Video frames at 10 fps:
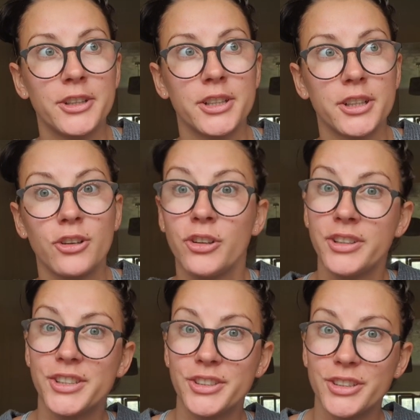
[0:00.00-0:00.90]
a
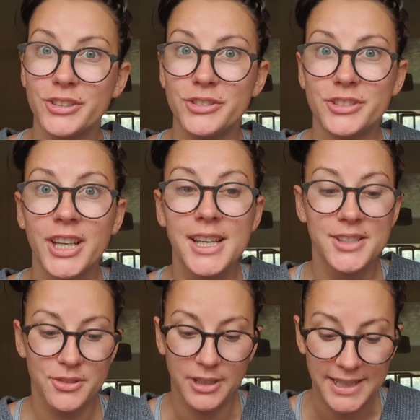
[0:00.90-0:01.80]
condition called
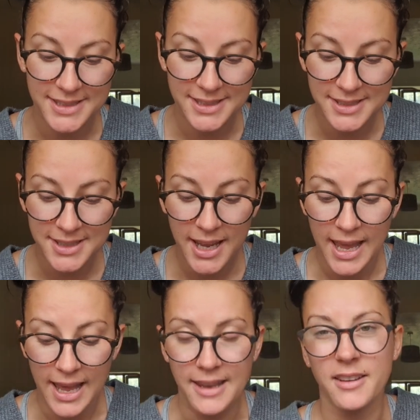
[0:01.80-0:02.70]
psoriasis,
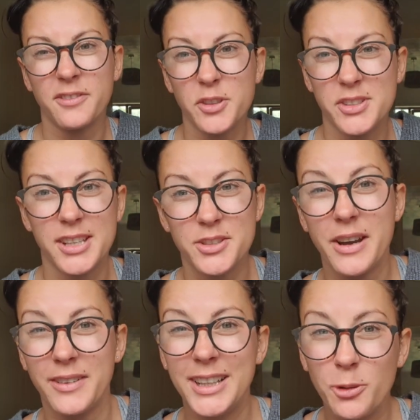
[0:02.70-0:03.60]
and unfortunately I do
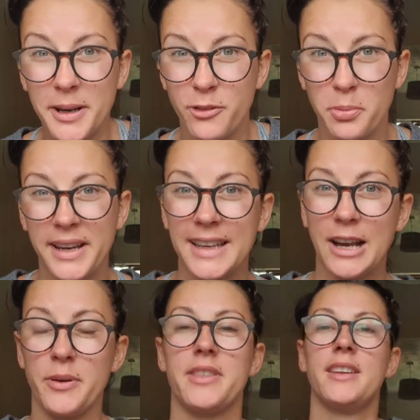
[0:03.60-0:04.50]
have a little bit of a
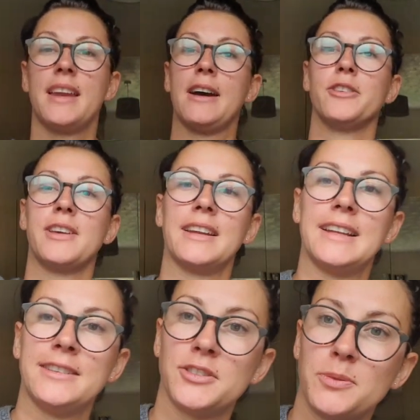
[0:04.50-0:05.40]
breakout with it now. You get
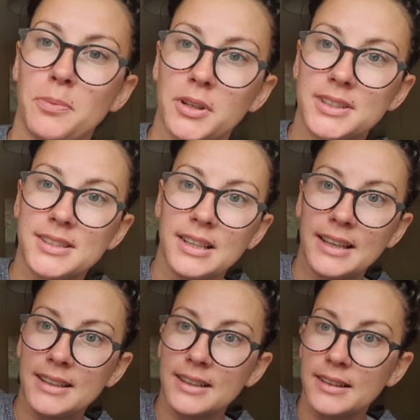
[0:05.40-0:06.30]
like little spots
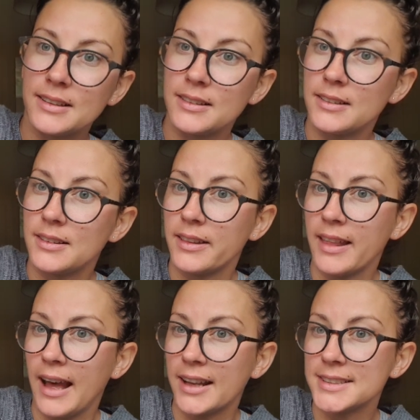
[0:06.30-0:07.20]
like
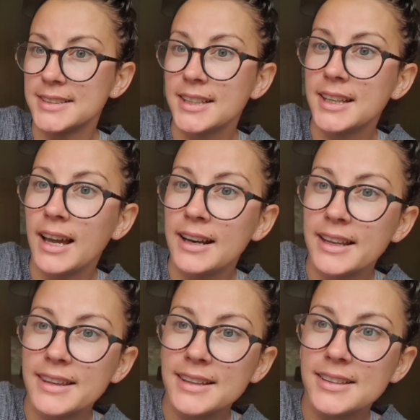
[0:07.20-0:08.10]
that. And I
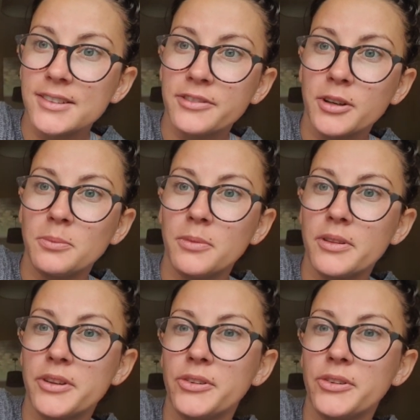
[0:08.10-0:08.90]
think it's from the